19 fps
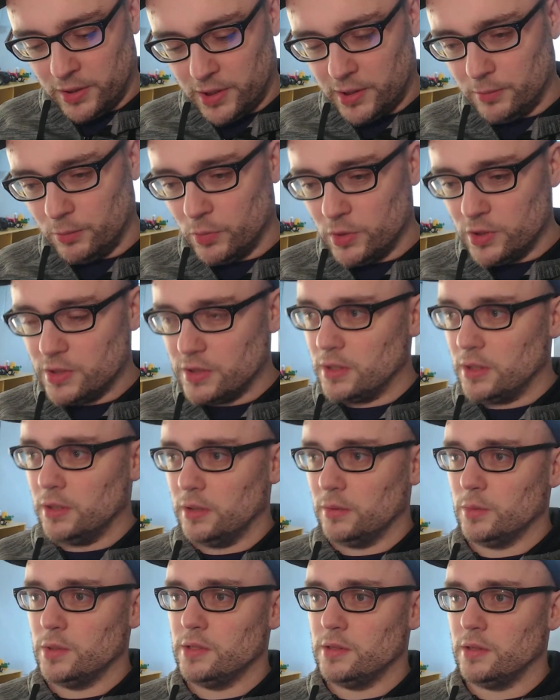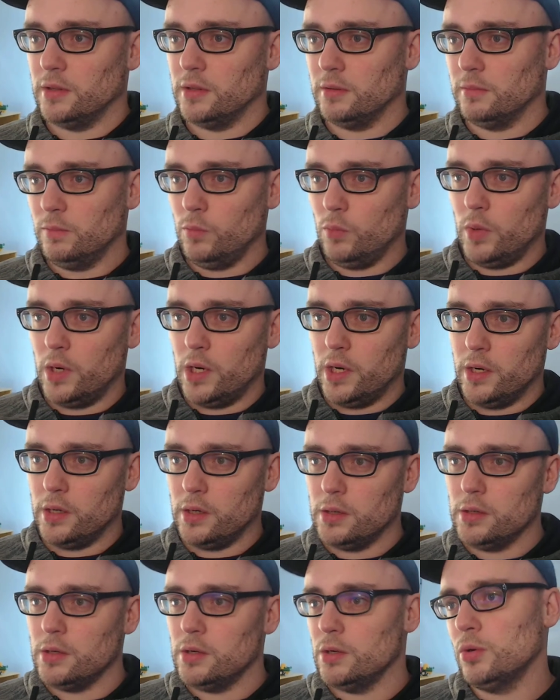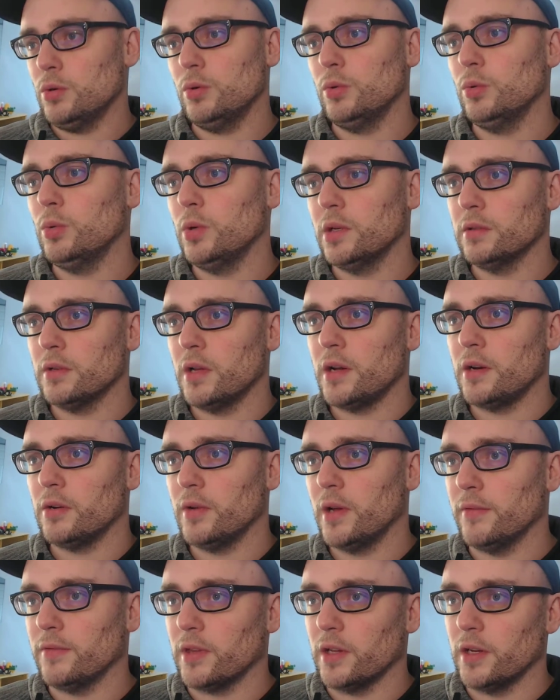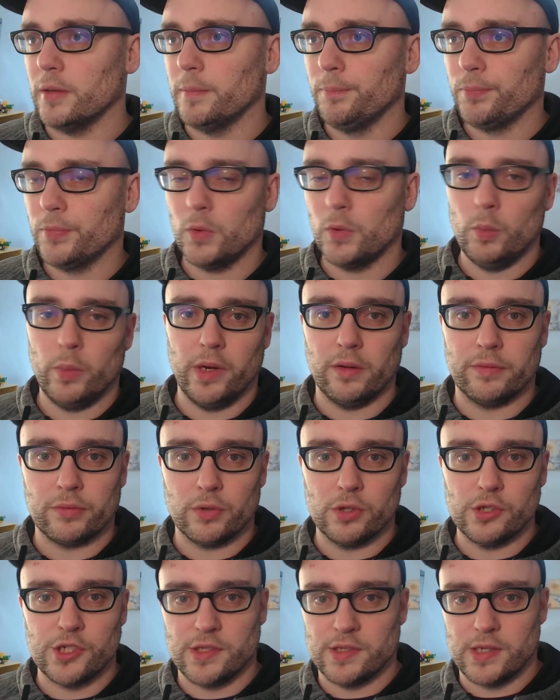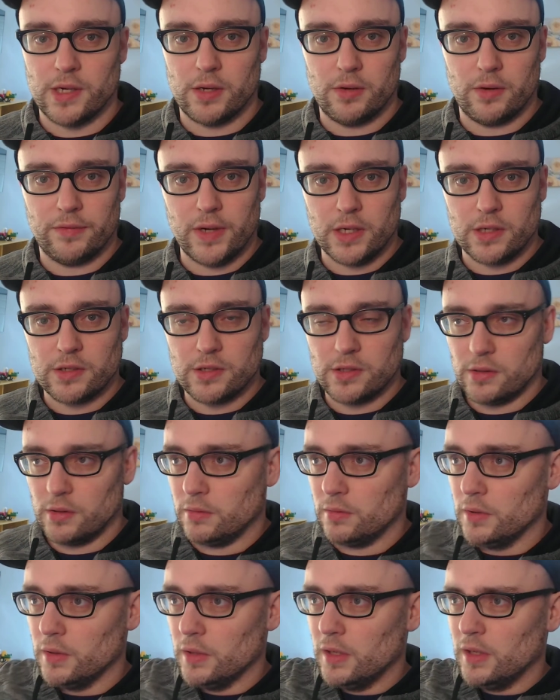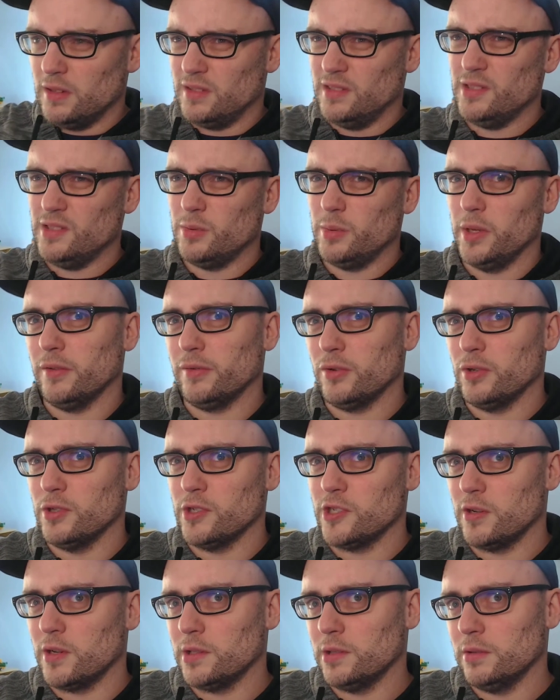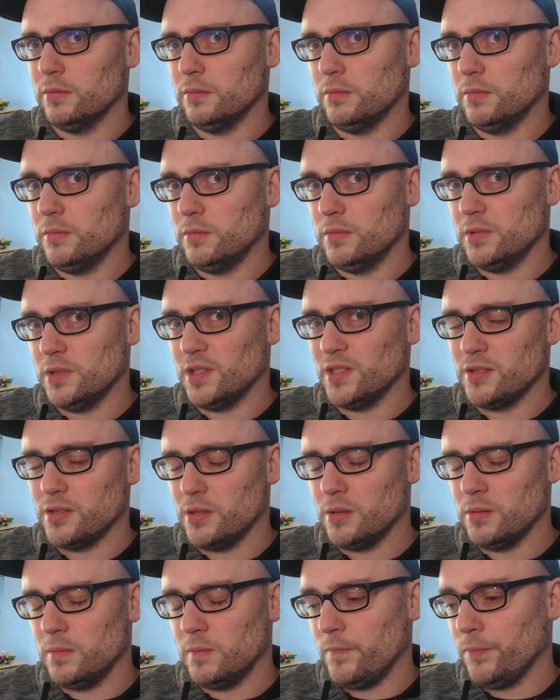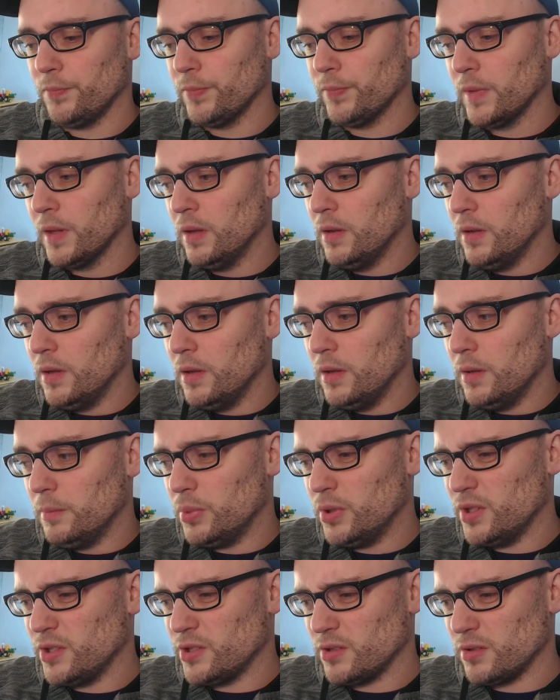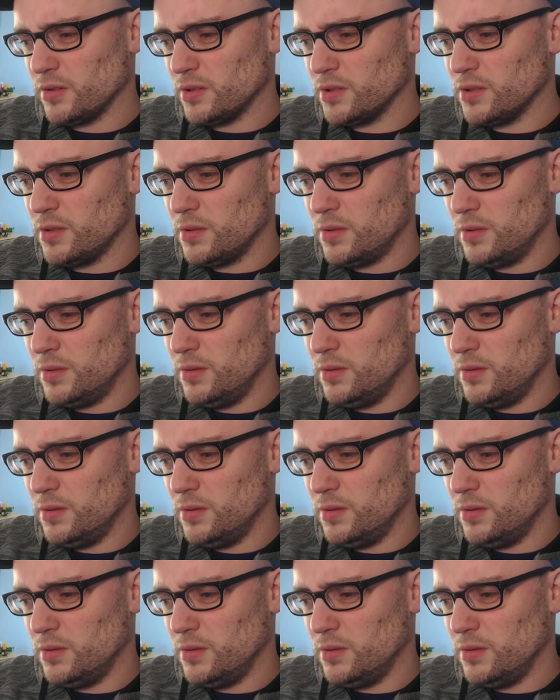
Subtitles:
where's the? I don't have the Wheel of Fortune sound effects. That's Wheel of Fortune, right? I think so. Pretty sure it is.